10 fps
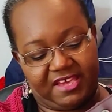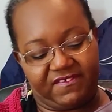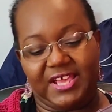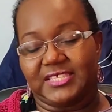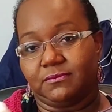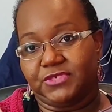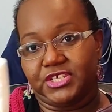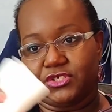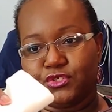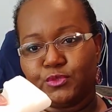I've got some
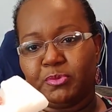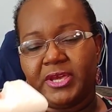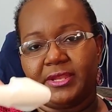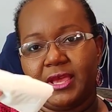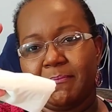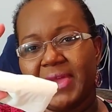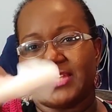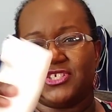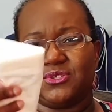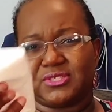tissues, but
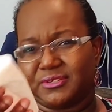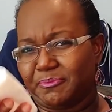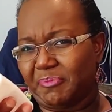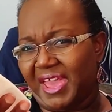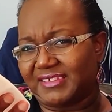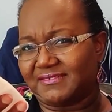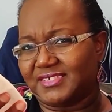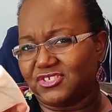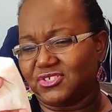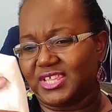imagine those little packs of
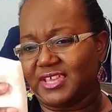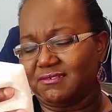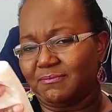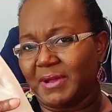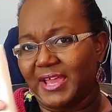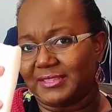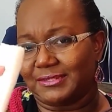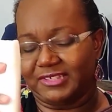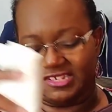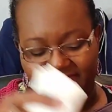tissues that you buy, the
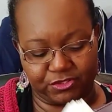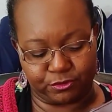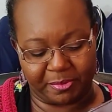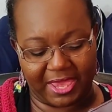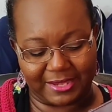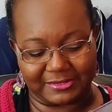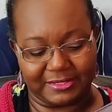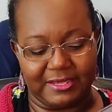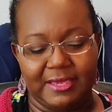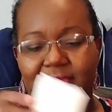little individual
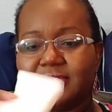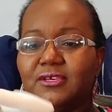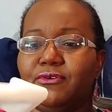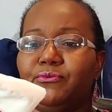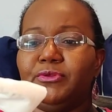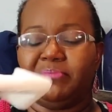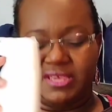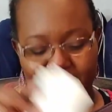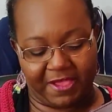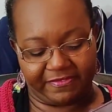packs. So it would
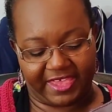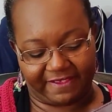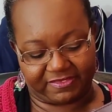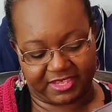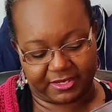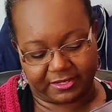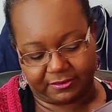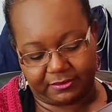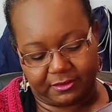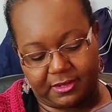be about that thick.
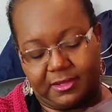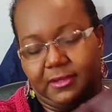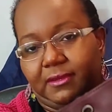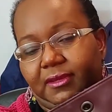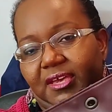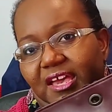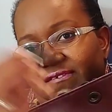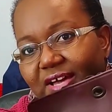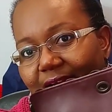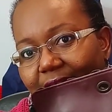
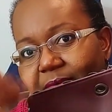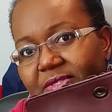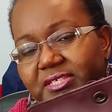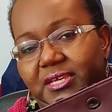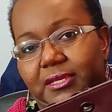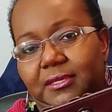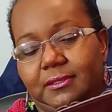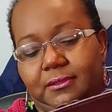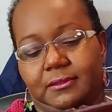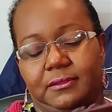I've got a lipstick
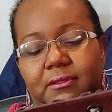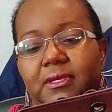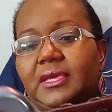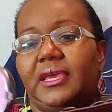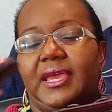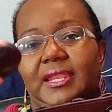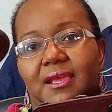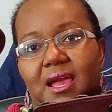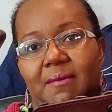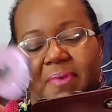and a
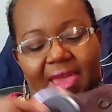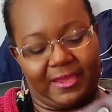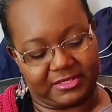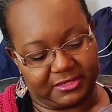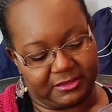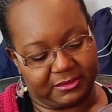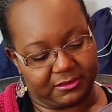compact.